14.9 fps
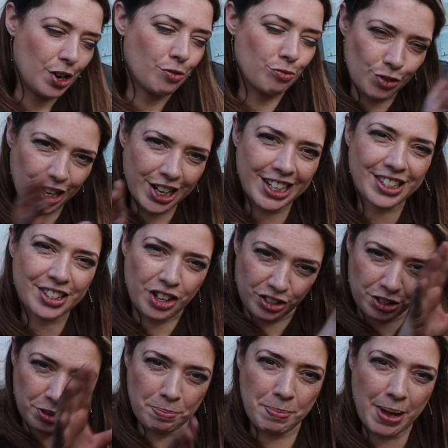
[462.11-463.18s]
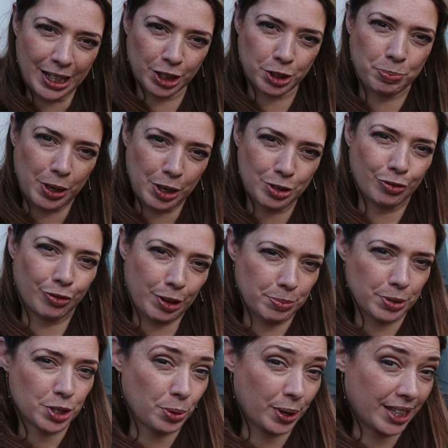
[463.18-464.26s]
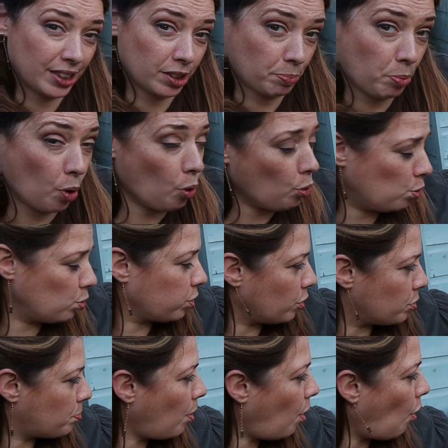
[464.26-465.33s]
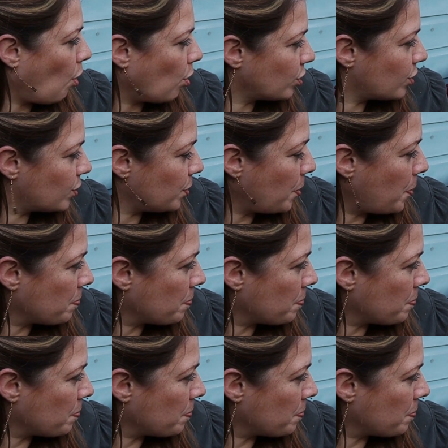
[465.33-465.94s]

really start to meld beautifully between all those pots.